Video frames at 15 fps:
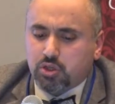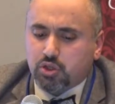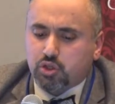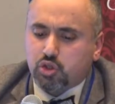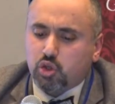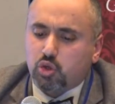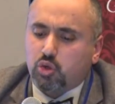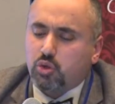
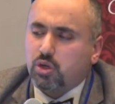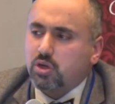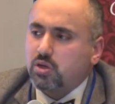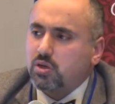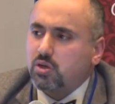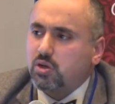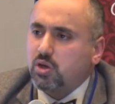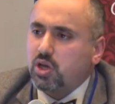So
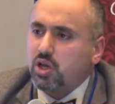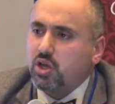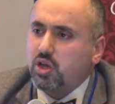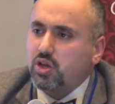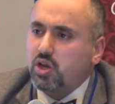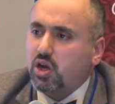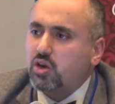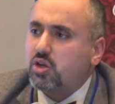
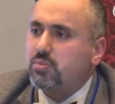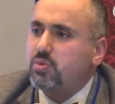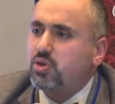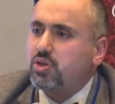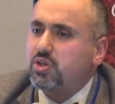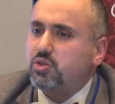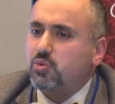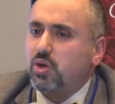in our
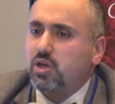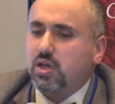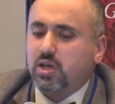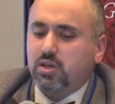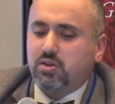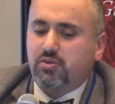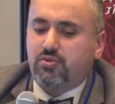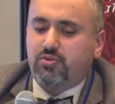communities, what
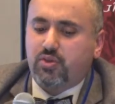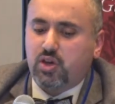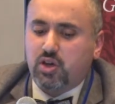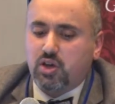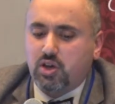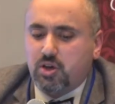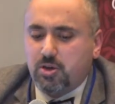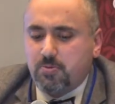kind of
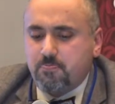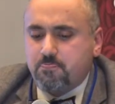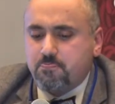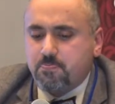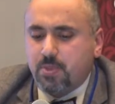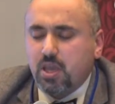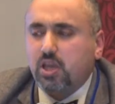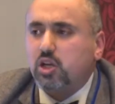
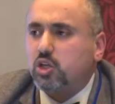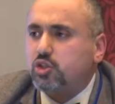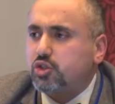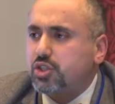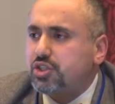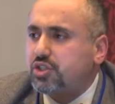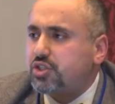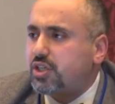
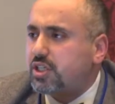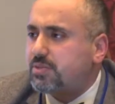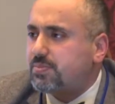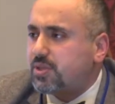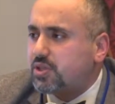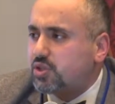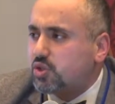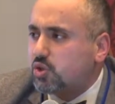acculturation takes
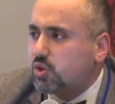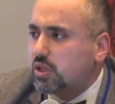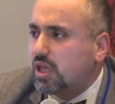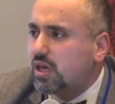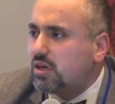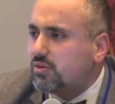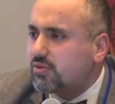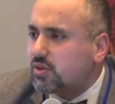place? So a
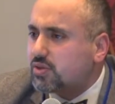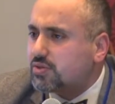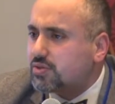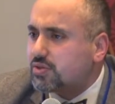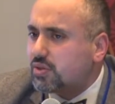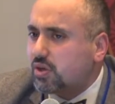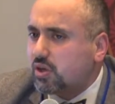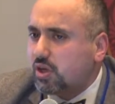lot of
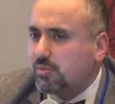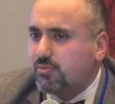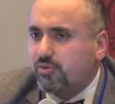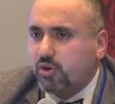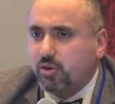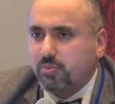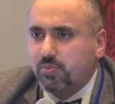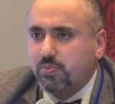us come
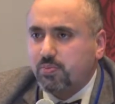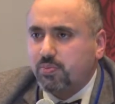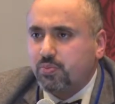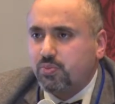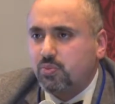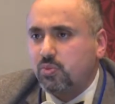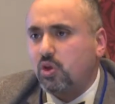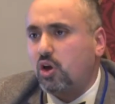from,
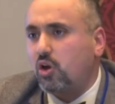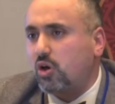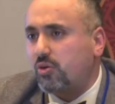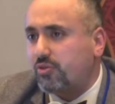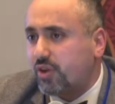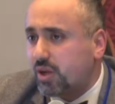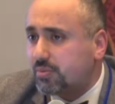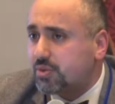or our
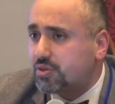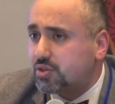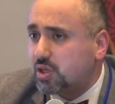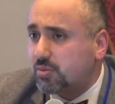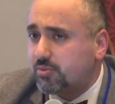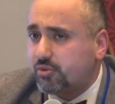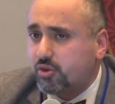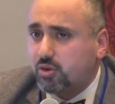families
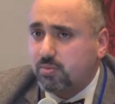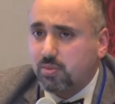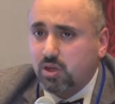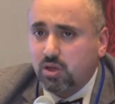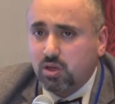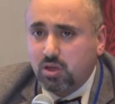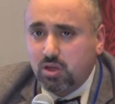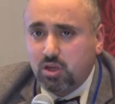come from,
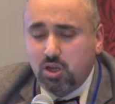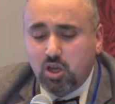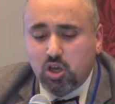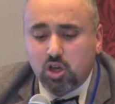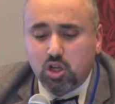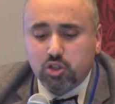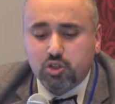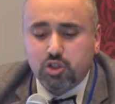
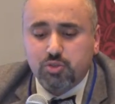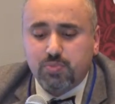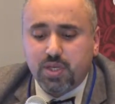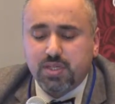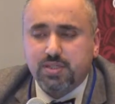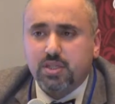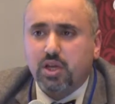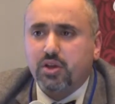cultures
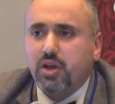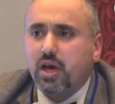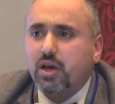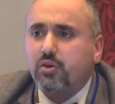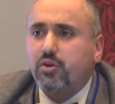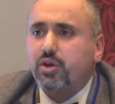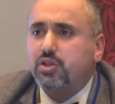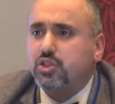based on
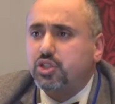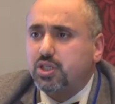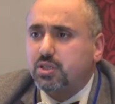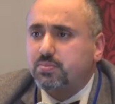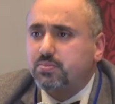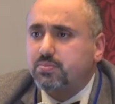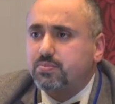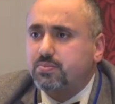honor and shame.